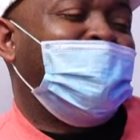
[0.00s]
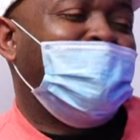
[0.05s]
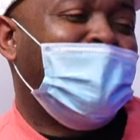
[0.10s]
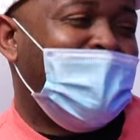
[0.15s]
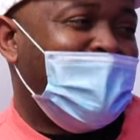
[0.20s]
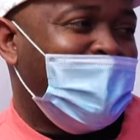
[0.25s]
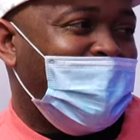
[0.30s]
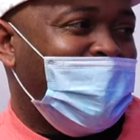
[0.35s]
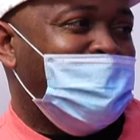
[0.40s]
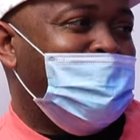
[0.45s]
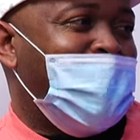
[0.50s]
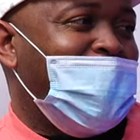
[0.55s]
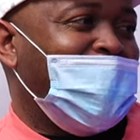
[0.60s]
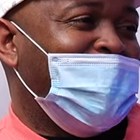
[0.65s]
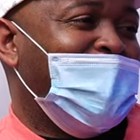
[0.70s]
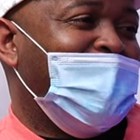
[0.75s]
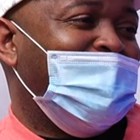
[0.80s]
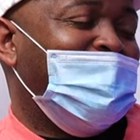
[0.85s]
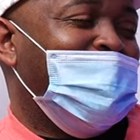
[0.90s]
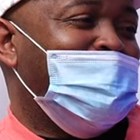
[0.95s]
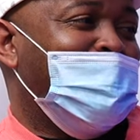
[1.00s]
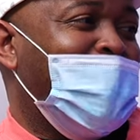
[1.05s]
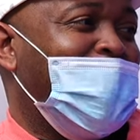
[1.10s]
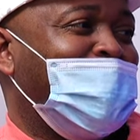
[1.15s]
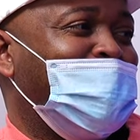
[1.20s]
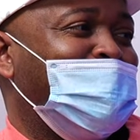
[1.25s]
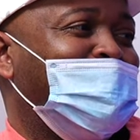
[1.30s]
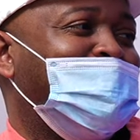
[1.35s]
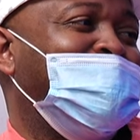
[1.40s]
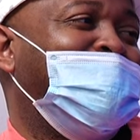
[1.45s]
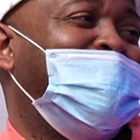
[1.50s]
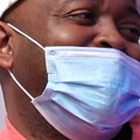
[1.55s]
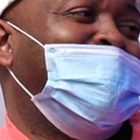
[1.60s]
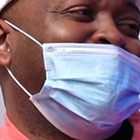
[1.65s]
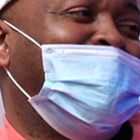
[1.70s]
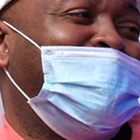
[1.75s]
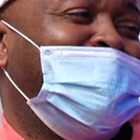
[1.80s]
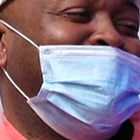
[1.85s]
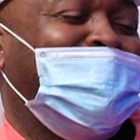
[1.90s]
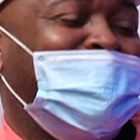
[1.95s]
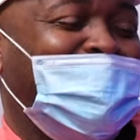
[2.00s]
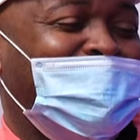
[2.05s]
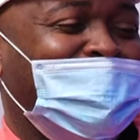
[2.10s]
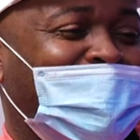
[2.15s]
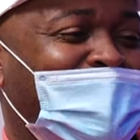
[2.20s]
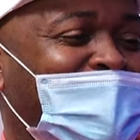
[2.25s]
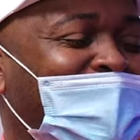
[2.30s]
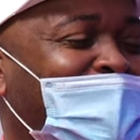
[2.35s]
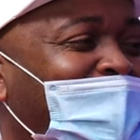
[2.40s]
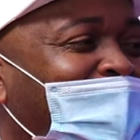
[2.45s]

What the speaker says: That works Michael, very well if y'all on the same page.